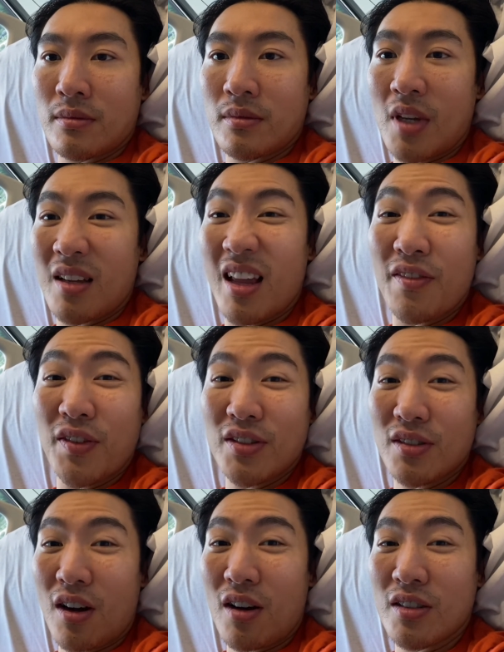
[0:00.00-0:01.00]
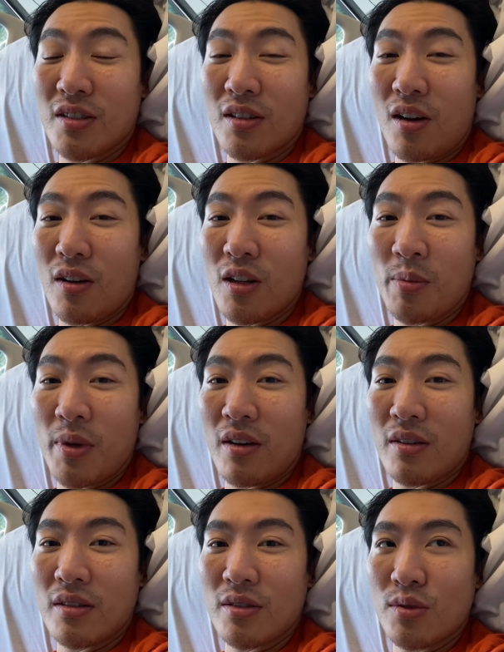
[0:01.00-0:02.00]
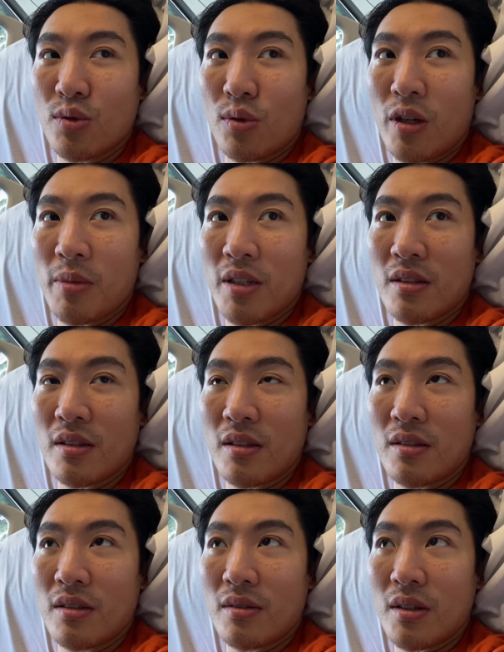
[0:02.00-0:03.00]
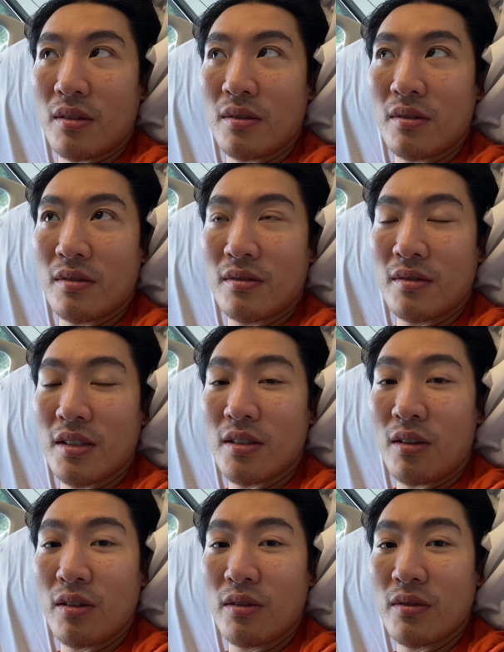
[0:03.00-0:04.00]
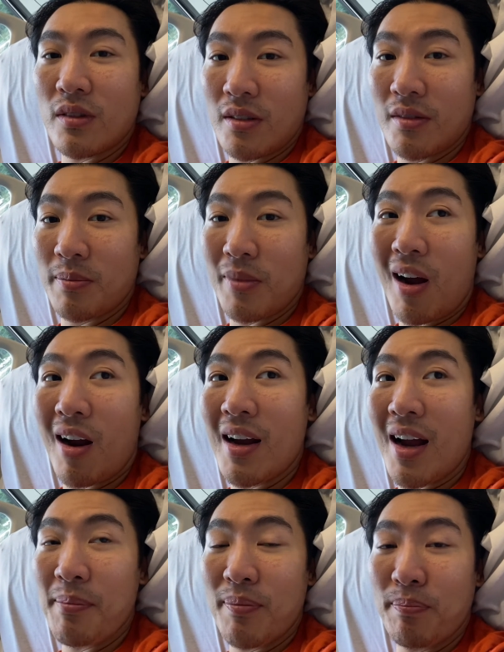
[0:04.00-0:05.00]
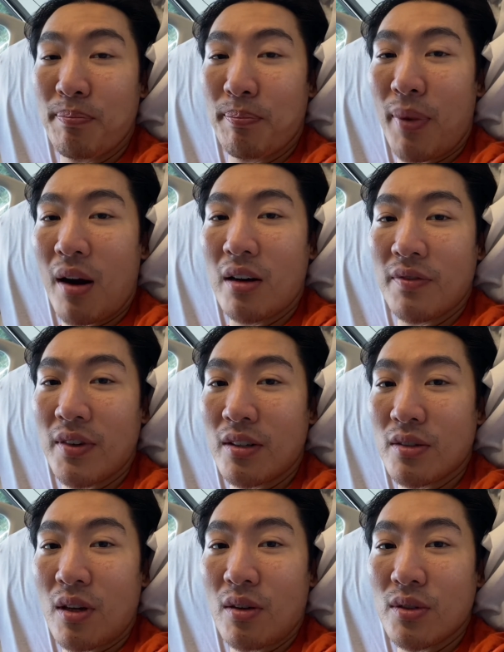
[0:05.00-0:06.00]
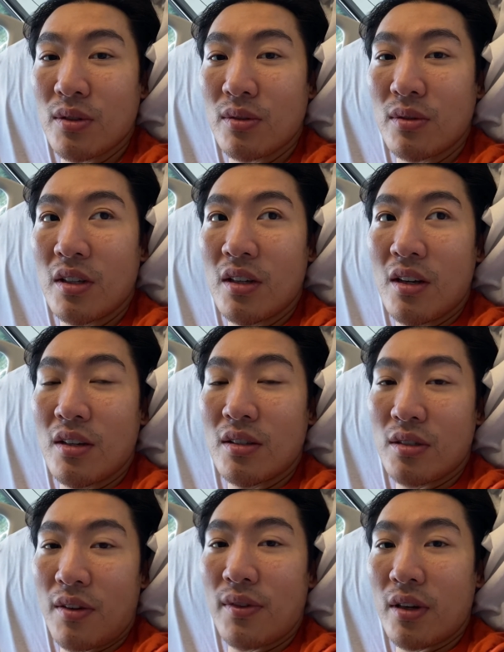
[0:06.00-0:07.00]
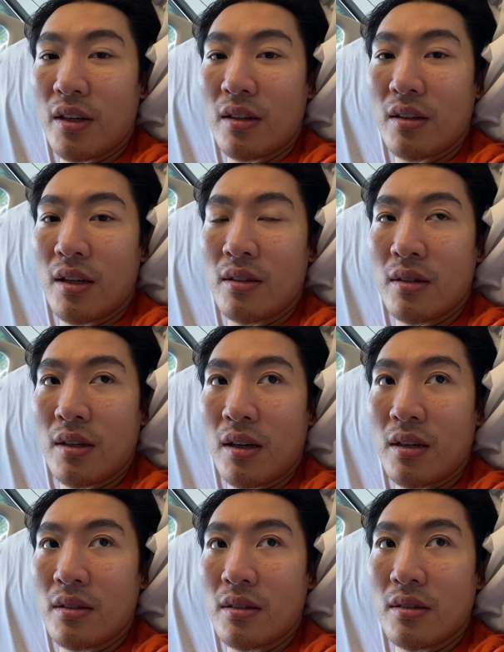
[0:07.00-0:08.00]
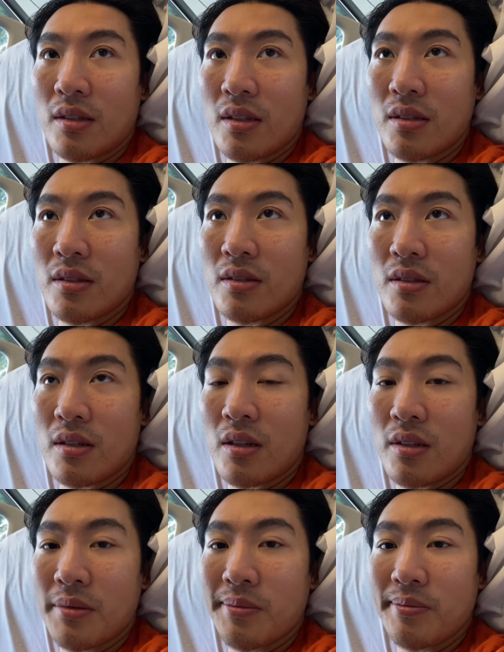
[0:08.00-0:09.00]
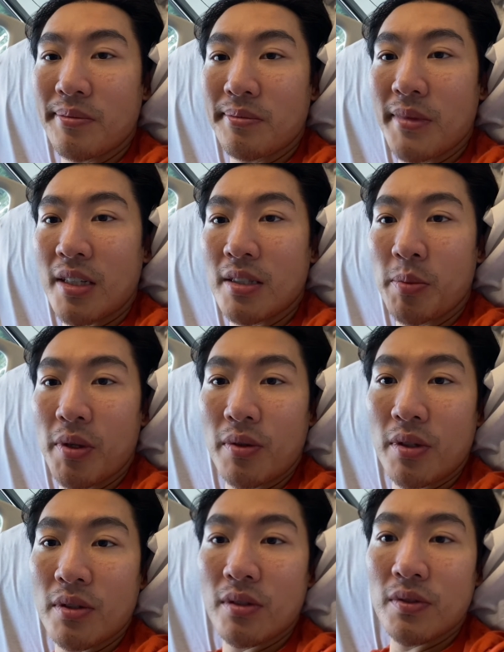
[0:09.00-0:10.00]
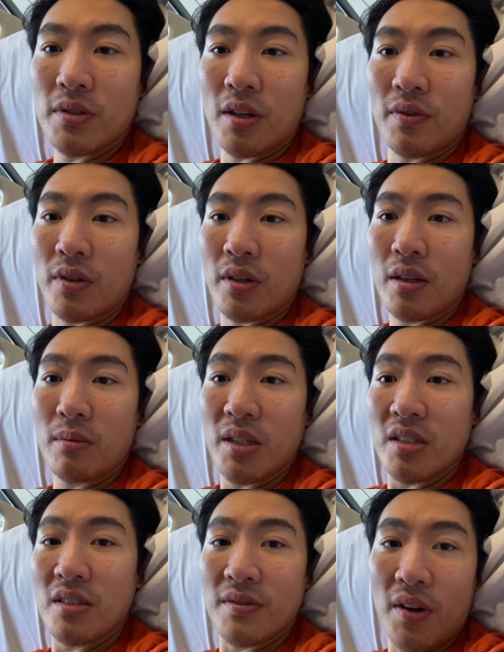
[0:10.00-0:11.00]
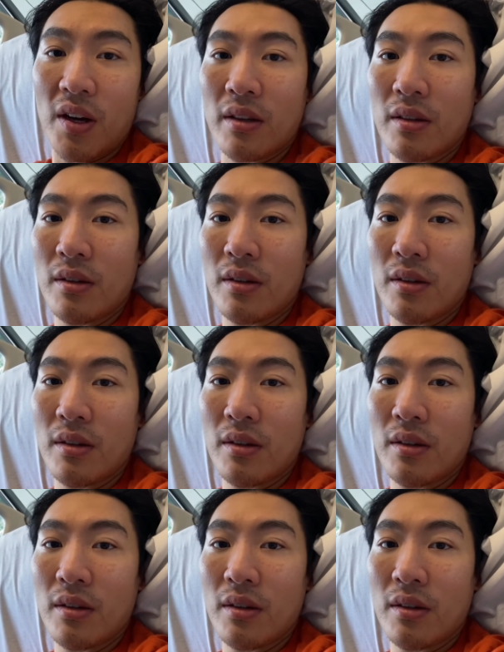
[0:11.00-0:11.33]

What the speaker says: life is not just all about enjoyment. It's all part of it is also suffering, and then this is an experience of suffering, which is fine.